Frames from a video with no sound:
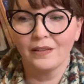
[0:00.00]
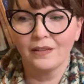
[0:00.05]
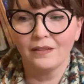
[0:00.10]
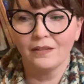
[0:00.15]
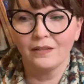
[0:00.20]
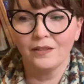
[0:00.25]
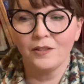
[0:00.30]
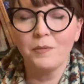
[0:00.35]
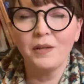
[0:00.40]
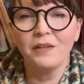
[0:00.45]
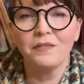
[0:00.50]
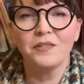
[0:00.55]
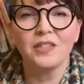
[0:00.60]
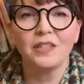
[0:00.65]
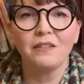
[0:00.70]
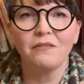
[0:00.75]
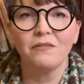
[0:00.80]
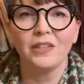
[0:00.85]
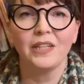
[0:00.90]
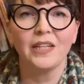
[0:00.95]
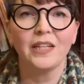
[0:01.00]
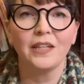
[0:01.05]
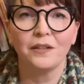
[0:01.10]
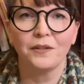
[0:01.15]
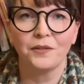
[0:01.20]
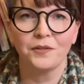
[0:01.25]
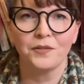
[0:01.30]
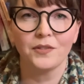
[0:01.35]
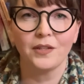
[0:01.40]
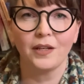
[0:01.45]
You may have seen
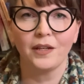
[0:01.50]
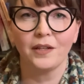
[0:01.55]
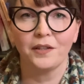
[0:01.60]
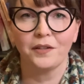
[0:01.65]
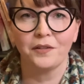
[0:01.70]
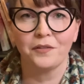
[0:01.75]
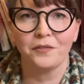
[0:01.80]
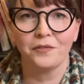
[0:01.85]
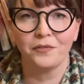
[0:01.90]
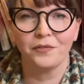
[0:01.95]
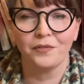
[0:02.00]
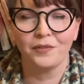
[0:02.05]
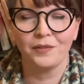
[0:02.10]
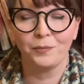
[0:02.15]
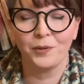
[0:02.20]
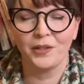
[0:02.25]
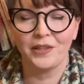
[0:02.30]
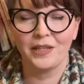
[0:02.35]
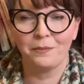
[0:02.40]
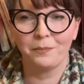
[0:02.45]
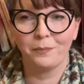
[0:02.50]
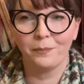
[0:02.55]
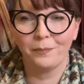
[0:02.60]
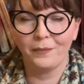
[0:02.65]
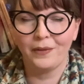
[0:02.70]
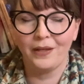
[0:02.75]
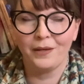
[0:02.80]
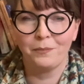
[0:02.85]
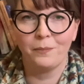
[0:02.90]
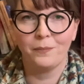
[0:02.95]
videos of where they
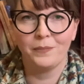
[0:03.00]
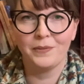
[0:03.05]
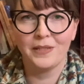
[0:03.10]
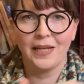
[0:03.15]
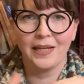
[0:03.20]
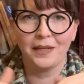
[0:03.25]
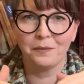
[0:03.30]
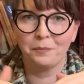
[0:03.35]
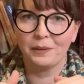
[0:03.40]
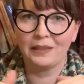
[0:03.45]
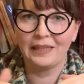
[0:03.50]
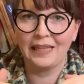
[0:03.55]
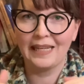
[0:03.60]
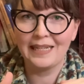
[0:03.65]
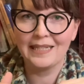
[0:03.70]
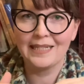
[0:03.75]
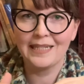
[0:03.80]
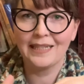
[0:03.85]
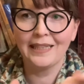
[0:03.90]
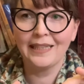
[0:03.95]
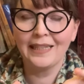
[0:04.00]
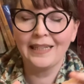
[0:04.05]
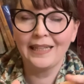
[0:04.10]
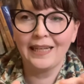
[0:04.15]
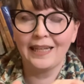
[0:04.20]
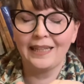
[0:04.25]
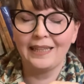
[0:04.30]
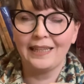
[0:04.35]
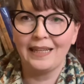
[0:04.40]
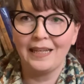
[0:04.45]
take a plate
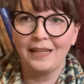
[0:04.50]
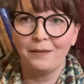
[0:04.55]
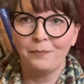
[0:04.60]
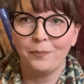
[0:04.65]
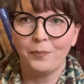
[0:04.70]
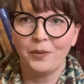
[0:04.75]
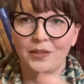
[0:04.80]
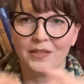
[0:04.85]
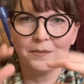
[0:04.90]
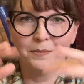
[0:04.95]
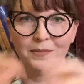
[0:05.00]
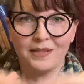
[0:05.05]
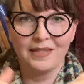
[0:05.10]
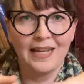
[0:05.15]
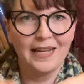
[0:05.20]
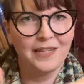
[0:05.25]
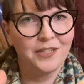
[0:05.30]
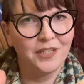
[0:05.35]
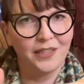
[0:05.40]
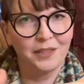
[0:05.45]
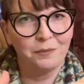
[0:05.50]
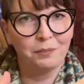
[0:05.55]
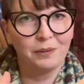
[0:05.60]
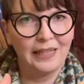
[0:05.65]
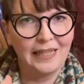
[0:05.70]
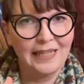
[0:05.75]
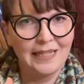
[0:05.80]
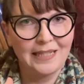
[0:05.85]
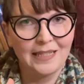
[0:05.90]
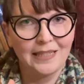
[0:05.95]
and they put some sand on the
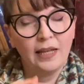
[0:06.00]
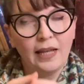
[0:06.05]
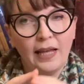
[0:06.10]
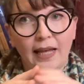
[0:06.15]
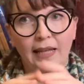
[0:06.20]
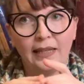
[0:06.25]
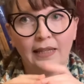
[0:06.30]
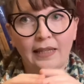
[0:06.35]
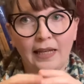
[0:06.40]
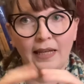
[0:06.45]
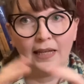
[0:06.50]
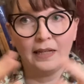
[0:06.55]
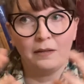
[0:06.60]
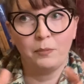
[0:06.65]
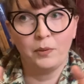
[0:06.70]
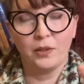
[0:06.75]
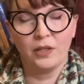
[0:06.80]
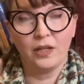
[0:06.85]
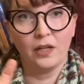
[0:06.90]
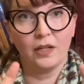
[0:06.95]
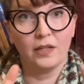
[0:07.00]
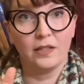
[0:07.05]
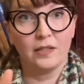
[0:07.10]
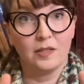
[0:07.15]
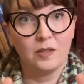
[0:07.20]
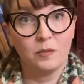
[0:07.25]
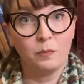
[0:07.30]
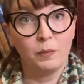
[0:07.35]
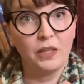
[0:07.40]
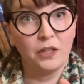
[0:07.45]
plate and then put it on a
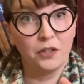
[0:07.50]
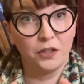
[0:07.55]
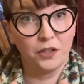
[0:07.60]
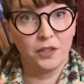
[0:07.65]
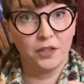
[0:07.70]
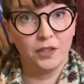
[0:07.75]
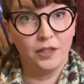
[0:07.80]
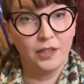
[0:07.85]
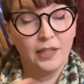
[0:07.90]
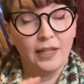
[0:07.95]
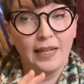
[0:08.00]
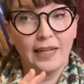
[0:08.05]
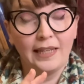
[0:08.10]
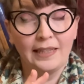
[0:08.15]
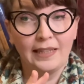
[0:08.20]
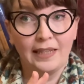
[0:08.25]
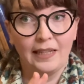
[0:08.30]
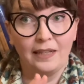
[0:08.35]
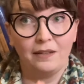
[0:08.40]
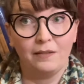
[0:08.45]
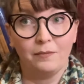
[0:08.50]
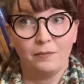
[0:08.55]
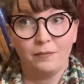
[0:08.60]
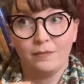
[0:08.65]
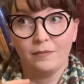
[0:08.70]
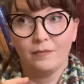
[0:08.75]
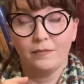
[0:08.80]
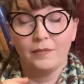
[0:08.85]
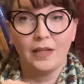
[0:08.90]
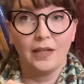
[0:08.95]
speaker and then
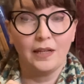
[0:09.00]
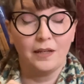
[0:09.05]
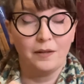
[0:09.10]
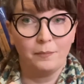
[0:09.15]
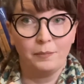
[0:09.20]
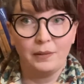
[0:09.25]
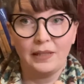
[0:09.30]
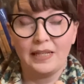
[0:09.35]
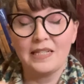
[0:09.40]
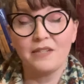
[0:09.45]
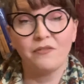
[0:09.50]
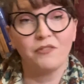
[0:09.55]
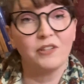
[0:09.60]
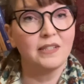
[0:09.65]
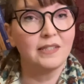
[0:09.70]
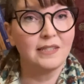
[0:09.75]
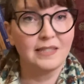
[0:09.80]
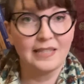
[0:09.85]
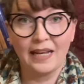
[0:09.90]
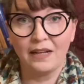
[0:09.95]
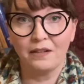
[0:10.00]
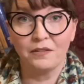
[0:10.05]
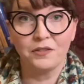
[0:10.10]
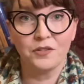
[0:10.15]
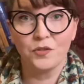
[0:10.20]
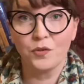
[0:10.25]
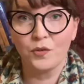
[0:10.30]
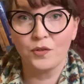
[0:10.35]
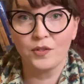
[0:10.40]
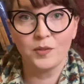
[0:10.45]
play different
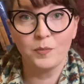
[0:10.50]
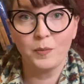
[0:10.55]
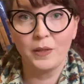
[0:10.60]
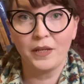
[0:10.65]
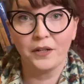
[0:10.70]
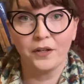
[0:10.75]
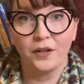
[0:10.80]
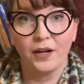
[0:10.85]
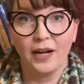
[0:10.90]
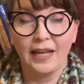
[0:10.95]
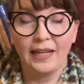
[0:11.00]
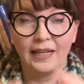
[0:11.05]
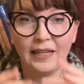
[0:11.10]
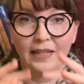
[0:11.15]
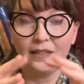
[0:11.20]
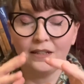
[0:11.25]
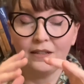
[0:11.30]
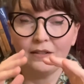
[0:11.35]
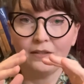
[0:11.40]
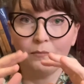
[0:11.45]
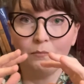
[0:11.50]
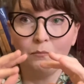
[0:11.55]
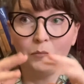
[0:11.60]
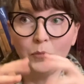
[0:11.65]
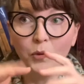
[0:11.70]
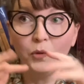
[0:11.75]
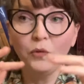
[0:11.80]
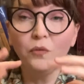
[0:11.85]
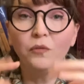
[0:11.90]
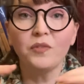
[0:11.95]
sounds through the speaker, and it
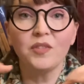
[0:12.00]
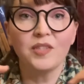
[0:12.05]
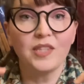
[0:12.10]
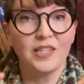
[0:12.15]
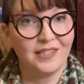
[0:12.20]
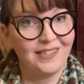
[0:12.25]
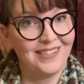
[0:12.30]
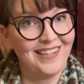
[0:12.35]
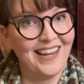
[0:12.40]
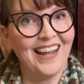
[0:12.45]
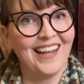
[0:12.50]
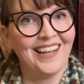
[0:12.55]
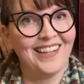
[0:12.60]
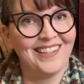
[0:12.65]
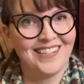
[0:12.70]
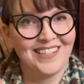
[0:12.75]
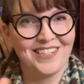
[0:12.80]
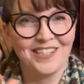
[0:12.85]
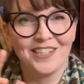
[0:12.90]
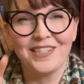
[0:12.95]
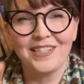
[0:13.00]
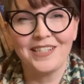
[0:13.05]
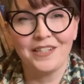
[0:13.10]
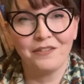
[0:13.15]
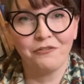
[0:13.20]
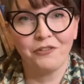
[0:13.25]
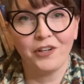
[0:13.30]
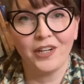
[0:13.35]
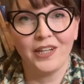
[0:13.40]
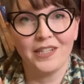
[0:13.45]
moves the sand into
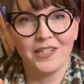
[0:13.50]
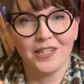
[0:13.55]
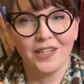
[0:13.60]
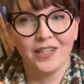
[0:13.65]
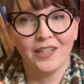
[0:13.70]
different